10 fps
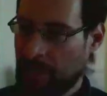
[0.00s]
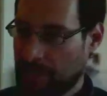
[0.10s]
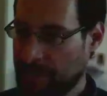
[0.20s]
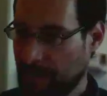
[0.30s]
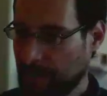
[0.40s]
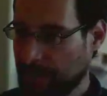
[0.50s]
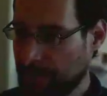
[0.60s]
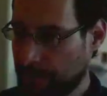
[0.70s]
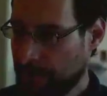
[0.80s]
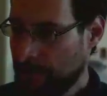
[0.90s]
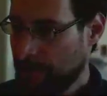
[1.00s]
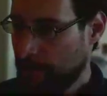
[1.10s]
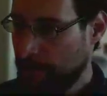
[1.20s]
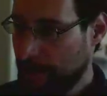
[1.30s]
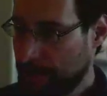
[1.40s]
double your
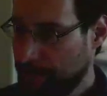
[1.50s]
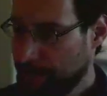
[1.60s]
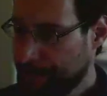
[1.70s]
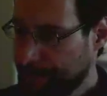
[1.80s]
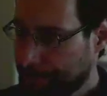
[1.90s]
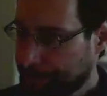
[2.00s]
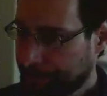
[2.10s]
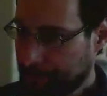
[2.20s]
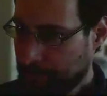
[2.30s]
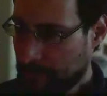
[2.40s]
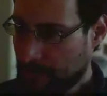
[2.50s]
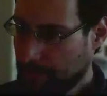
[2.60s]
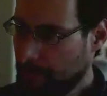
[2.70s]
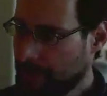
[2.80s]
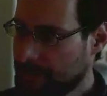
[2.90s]
binary,
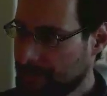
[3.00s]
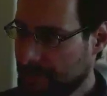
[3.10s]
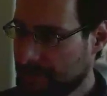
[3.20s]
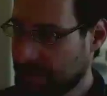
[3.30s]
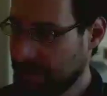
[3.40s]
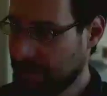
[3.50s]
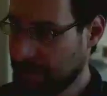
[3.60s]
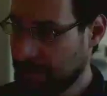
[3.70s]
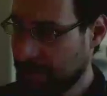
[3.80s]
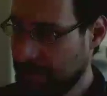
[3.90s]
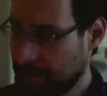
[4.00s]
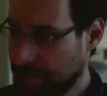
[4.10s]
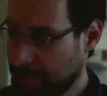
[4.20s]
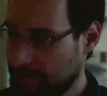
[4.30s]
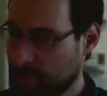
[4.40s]
but set standard again a
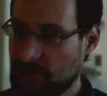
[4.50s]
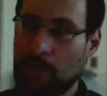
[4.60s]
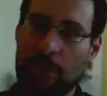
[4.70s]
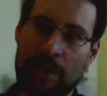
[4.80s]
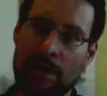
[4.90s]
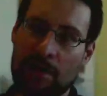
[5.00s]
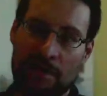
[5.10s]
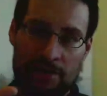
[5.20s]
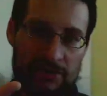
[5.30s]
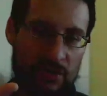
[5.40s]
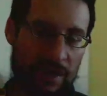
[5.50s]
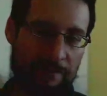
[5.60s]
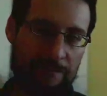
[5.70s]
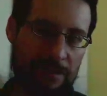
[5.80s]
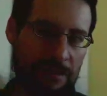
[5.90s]
little bit smaller. So I
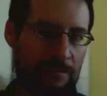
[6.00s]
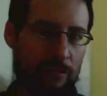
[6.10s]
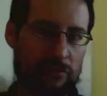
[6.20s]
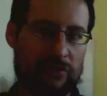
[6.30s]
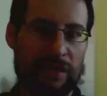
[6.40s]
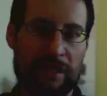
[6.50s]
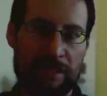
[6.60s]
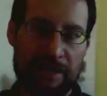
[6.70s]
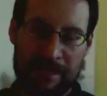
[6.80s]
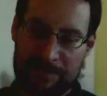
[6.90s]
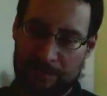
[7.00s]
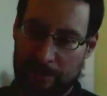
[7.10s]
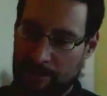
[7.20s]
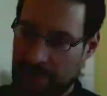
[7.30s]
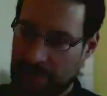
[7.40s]
will most likely
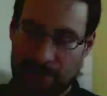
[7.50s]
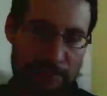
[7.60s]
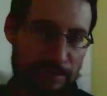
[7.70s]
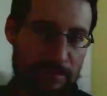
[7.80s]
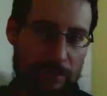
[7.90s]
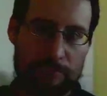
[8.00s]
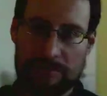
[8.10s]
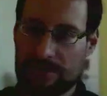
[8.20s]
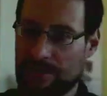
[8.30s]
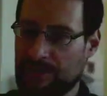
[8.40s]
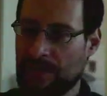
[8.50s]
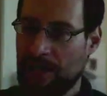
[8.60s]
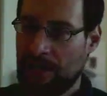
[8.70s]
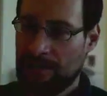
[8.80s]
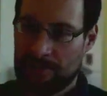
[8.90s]
experiment a little bit more with this.
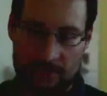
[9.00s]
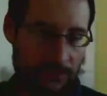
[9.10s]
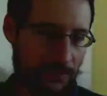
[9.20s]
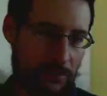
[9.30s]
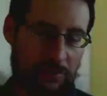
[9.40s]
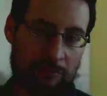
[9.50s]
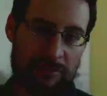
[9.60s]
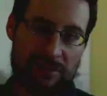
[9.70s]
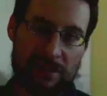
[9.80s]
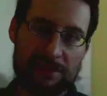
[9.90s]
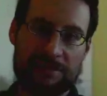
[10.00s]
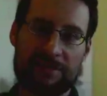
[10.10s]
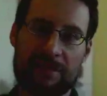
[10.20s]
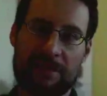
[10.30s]
So first results,